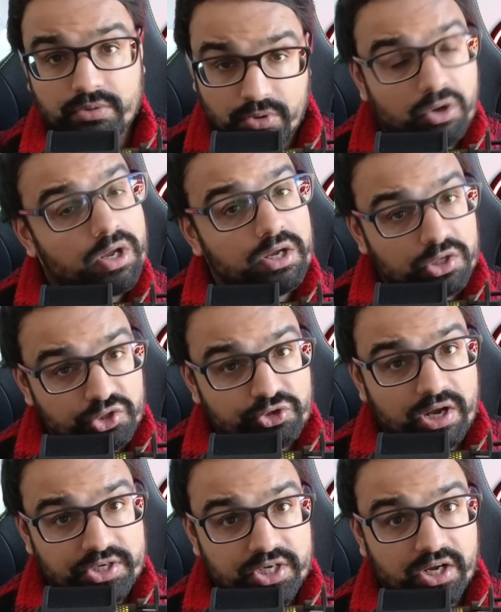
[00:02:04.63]
Okay,
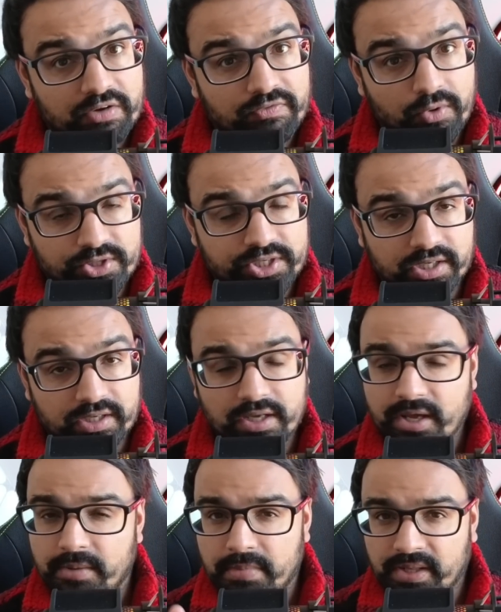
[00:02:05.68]
tragic, unfortunate.
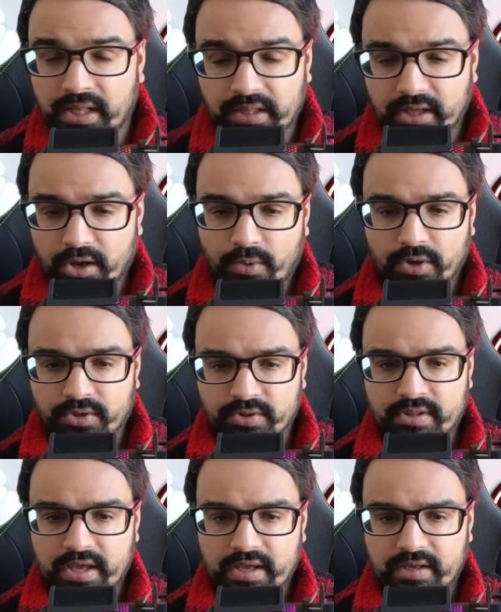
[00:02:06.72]
But then they go on to
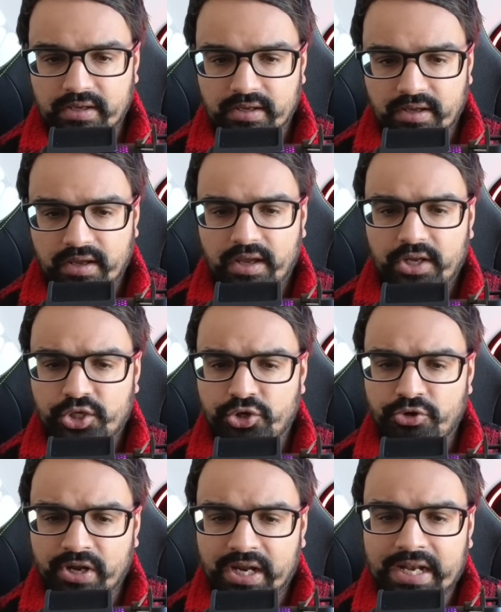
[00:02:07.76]
say,
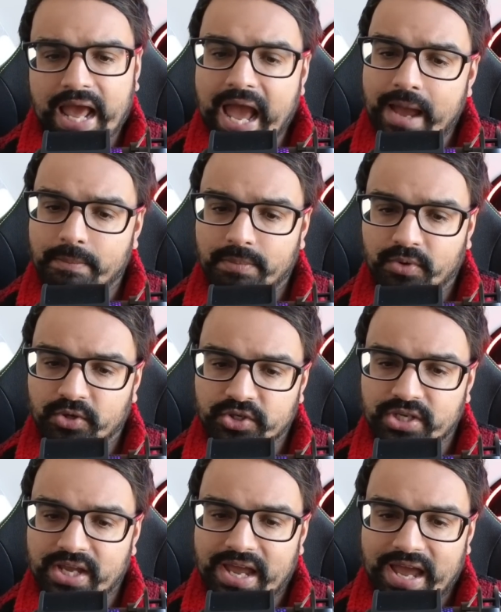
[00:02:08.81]
during an ambush
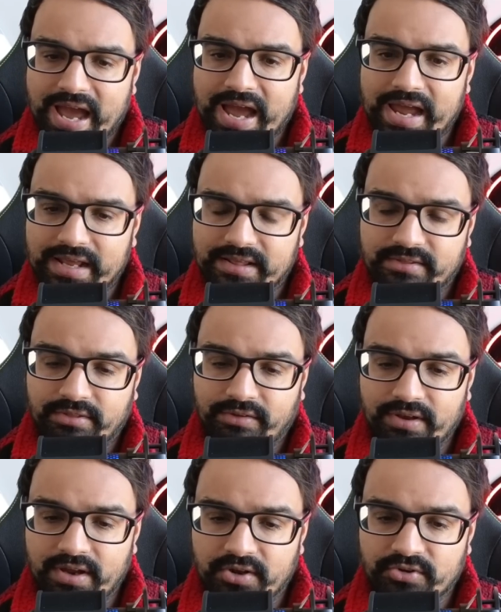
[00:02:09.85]
at his
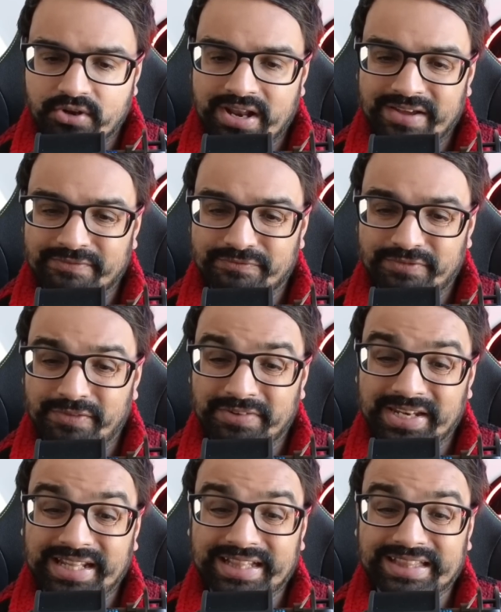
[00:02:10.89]

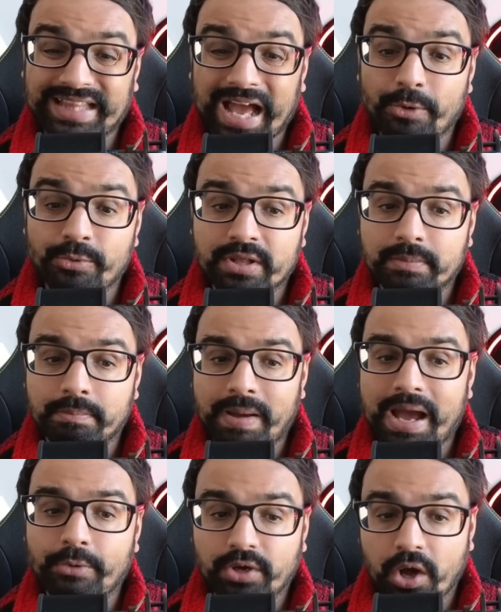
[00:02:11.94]

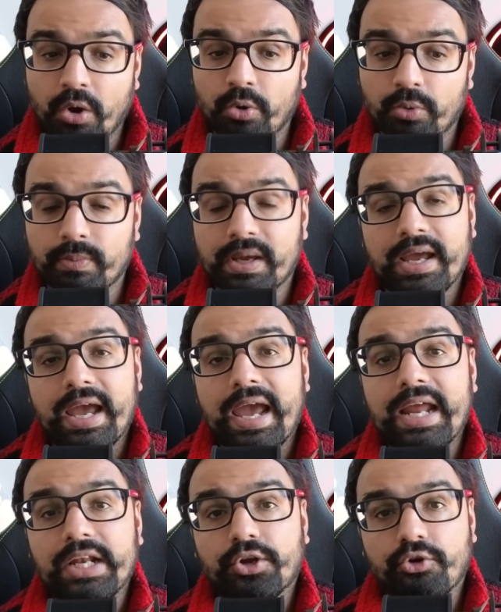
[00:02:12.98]
£350,000 home
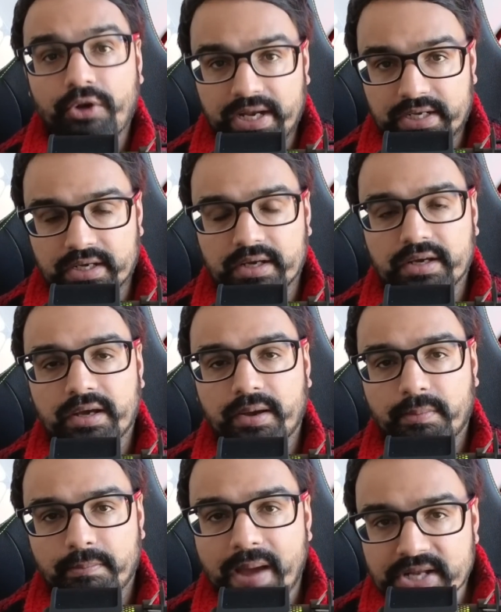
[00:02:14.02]
in Greater
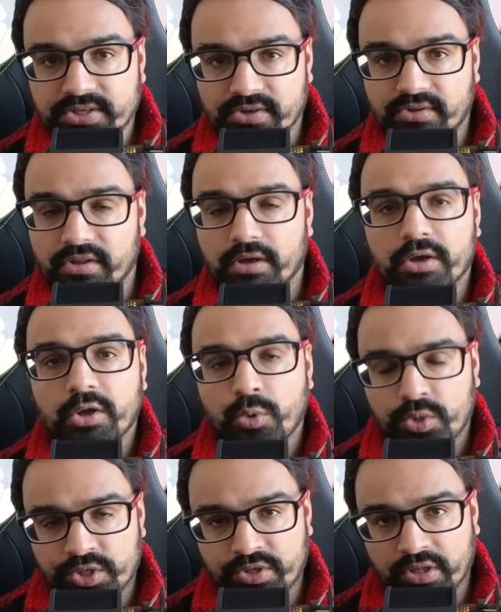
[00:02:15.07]
Manchester,
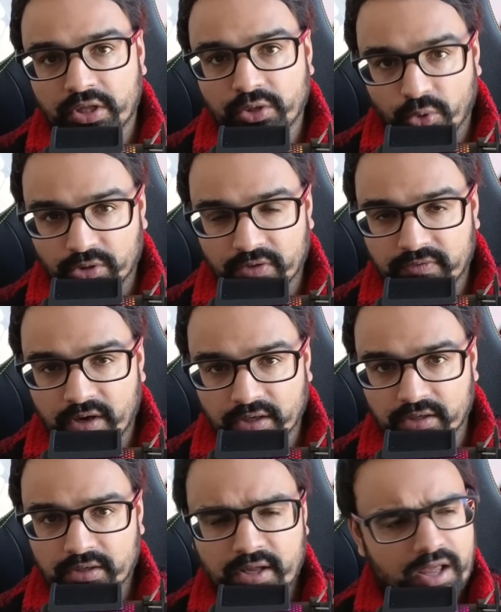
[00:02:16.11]
which is in the north of
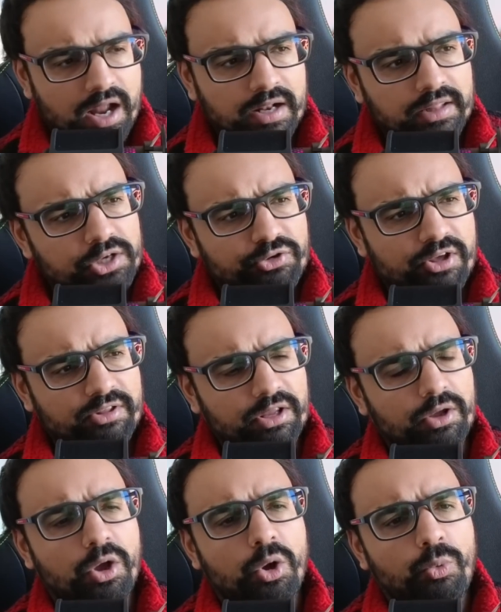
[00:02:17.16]
London. And it's interesting.
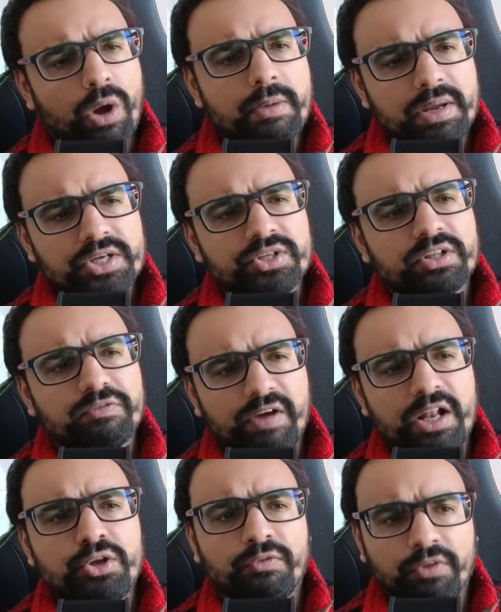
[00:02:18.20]
Why mention the
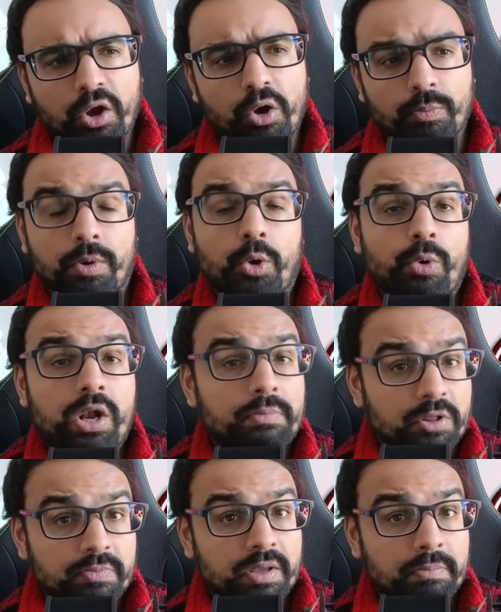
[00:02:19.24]
value of the home? Well, it
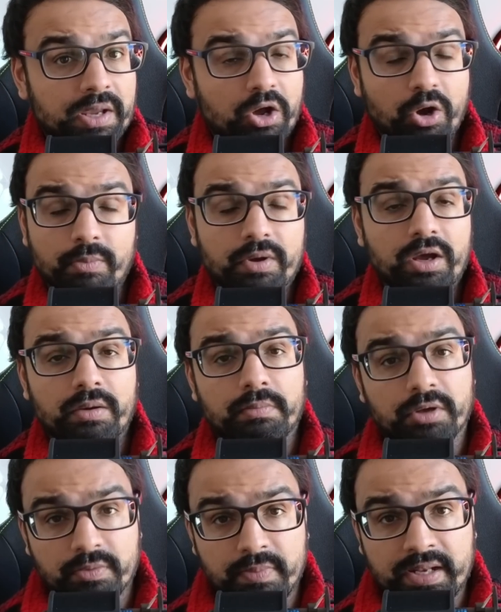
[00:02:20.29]
must be a big home.
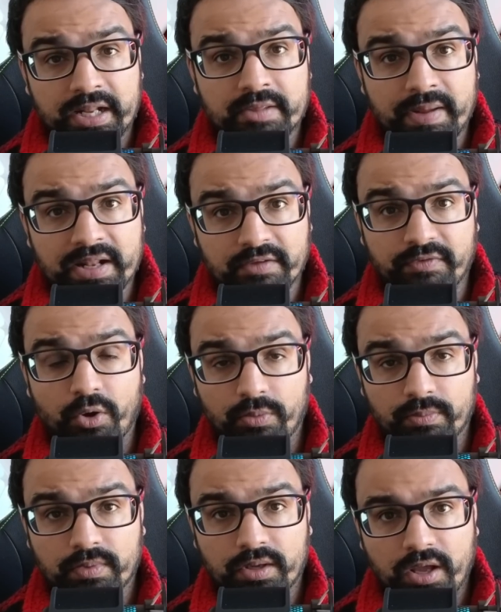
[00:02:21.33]
Must be an expensive home.
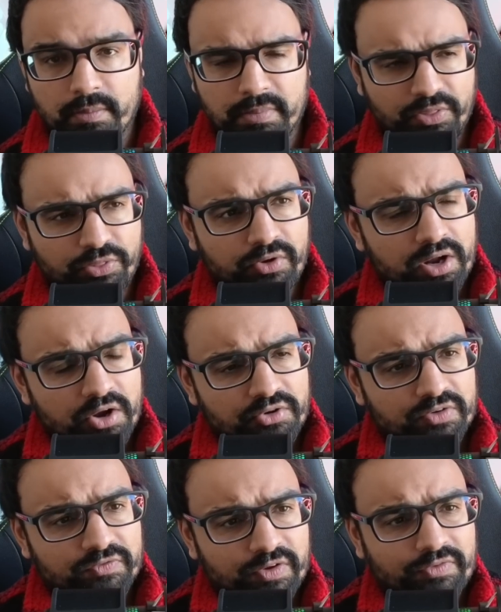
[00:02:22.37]
But
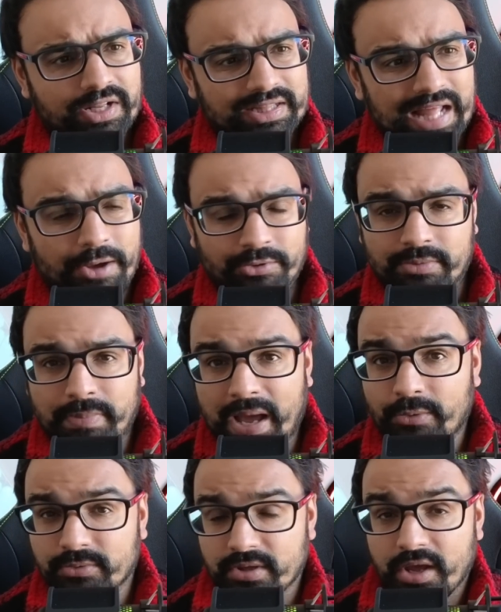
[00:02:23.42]

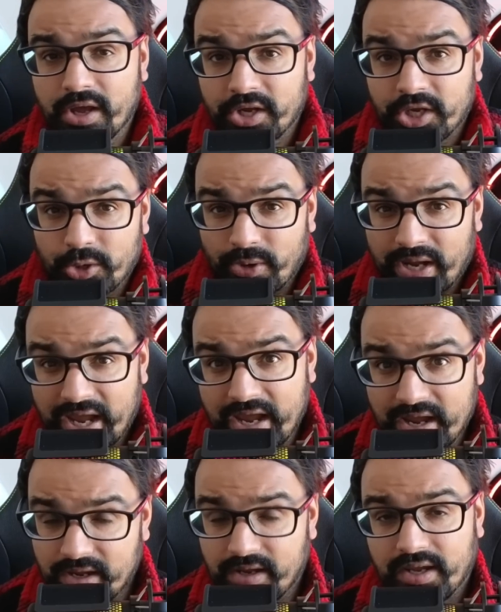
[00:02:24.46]
£350,000? You know,
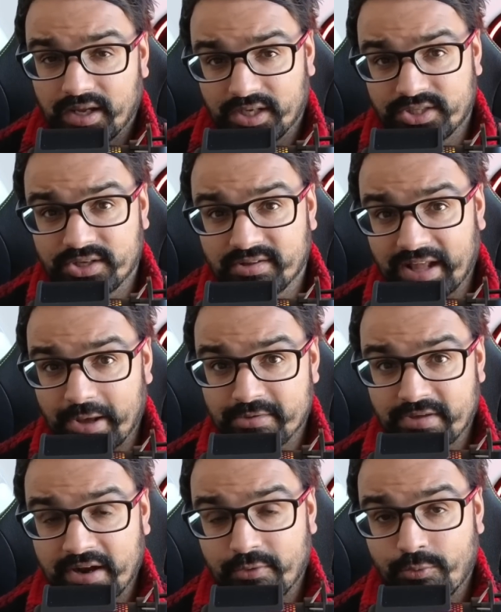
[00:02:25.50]
here, just
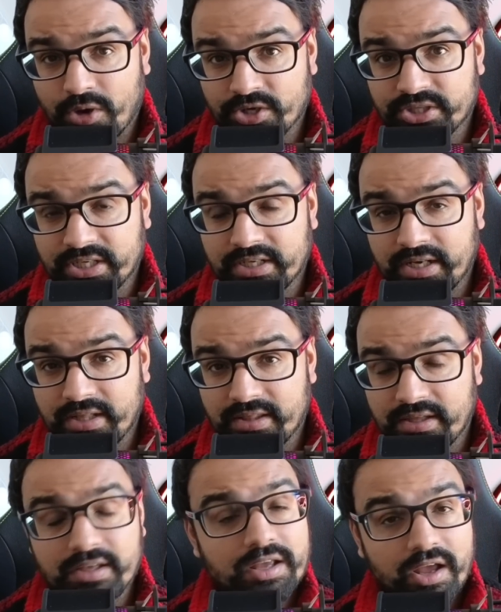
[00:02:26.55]
outside of Washington,
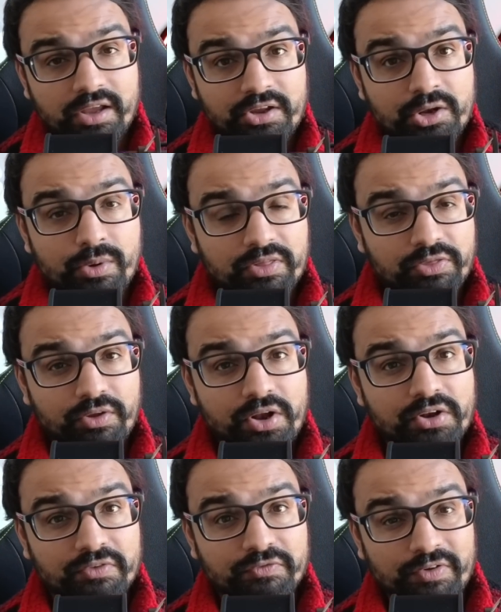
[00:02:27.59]
D.C., you know what
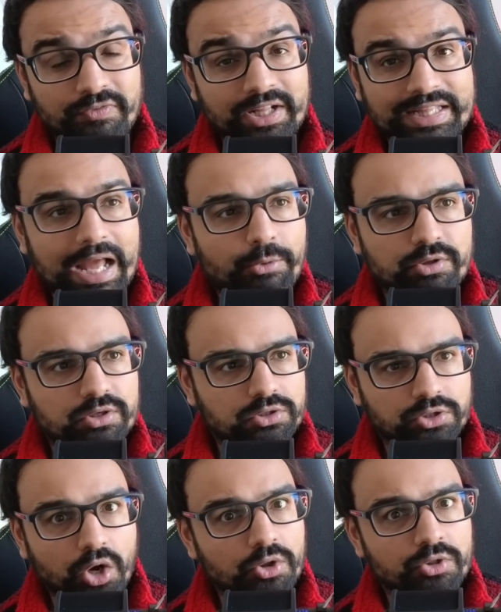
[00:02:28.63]

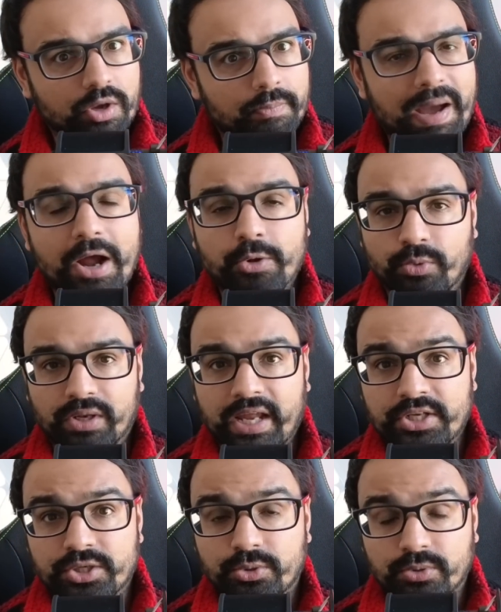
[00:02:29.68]
$350,000 a pound will
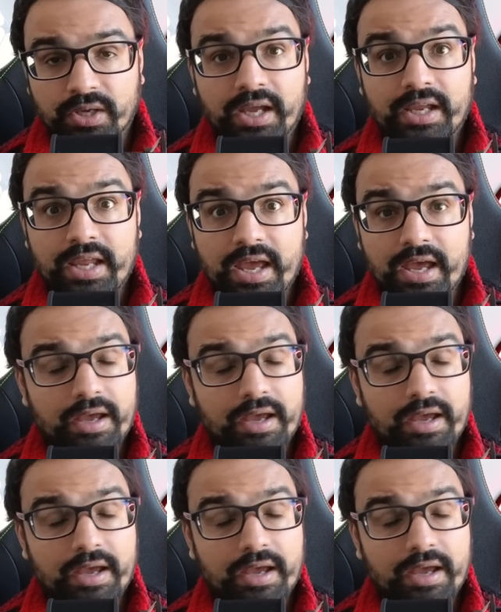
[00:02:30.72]
get you? Yeah,